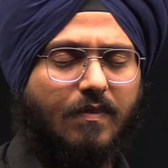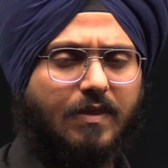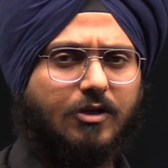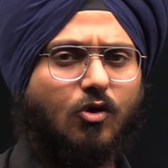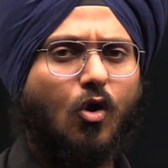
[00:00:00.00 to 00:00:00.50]

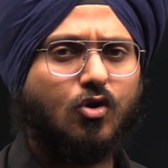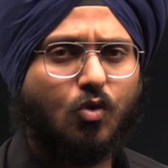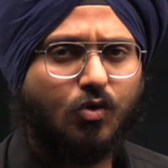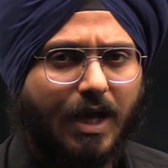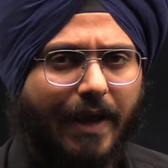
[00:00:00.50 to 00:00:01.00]
that
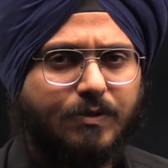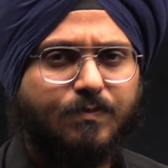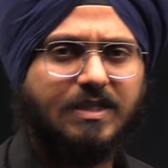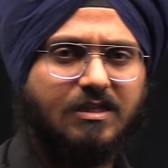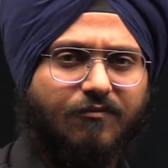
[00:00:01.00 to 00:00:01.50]
auto type
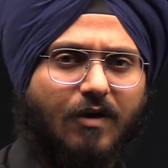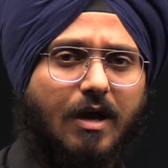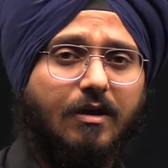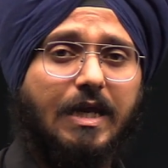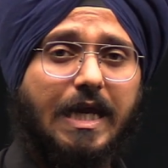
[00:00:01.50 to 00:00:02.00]

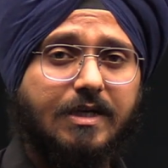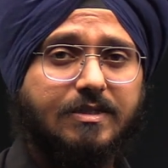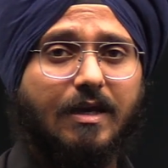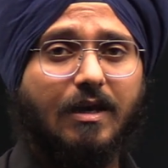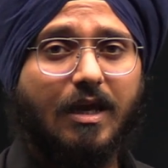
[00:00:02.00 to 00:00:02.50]
specifier
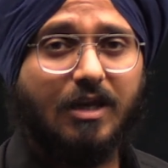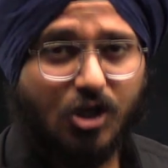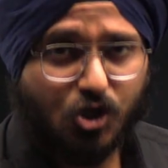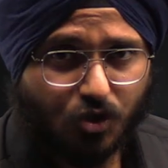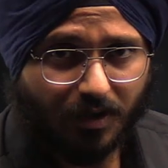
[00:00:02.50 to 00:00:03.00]
needs an
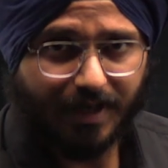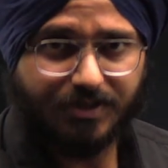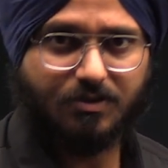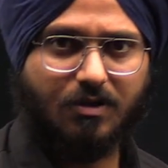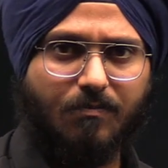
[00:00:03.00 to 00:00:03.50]

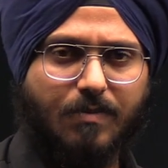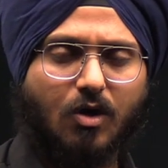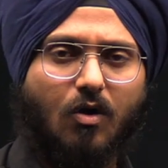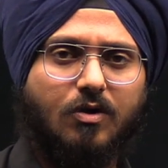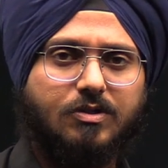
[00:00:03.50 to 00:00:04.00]
initializer
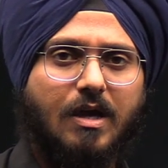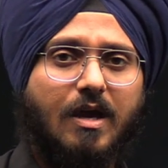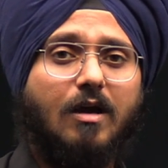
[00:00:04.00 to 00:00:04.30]
because